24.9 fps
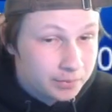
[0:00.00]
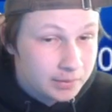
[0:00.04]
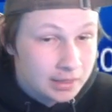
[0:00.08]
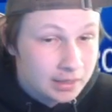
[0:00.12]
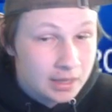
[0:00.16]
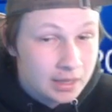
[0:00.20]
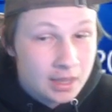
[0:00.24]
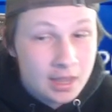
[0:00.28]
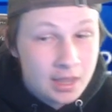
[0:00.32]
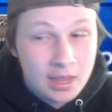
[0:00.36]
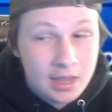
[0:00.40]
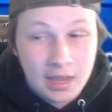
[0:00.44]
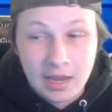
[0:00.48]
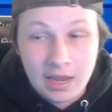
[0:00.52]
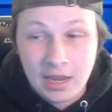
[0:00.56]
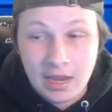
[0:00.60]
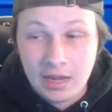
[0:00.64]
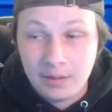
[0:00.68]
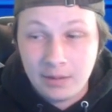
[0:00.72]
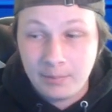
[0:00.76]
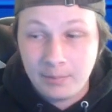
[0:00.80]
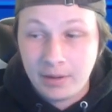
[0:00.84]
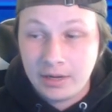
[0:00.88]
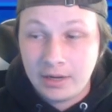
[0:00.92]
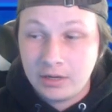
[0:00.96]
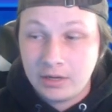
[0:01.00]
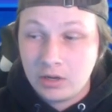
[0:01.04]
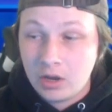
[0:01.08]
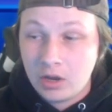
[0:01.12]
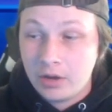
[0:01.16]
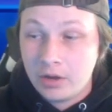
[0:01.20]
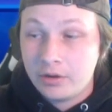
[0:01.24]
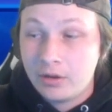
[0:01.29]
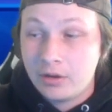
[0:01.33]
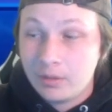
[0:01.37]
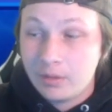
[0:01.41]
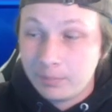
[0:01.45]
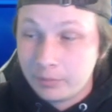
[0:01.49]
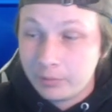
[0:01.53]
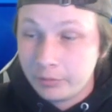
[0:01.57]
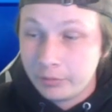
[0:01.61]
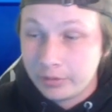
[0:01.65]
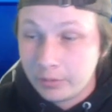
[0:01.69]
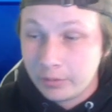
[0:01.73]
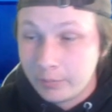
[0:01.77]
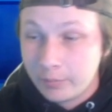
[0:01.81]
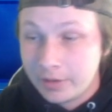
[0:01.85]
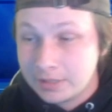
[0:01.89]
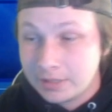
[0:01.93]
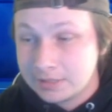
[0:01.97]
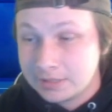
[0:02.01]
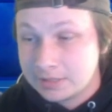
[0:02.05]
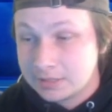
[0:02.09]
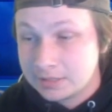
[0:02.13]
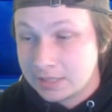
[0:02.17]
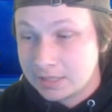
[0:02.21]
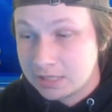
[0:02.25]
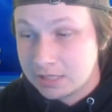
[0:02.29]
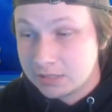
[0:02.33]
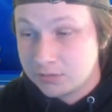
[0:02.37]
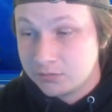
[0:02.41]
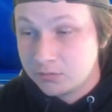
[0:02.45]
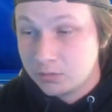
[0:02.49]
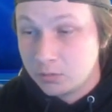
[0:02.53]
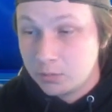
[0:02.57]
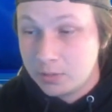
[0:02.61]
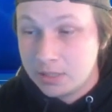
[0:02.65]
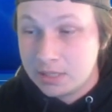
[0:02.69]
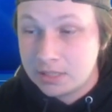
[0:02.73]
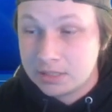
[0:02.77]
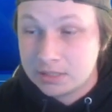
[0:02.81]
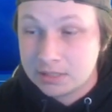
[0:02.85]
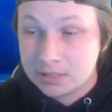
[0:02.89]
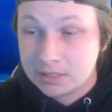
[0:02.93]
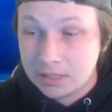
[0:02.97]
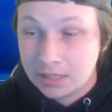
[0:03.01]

me in my non-uploading ways these last few weeks.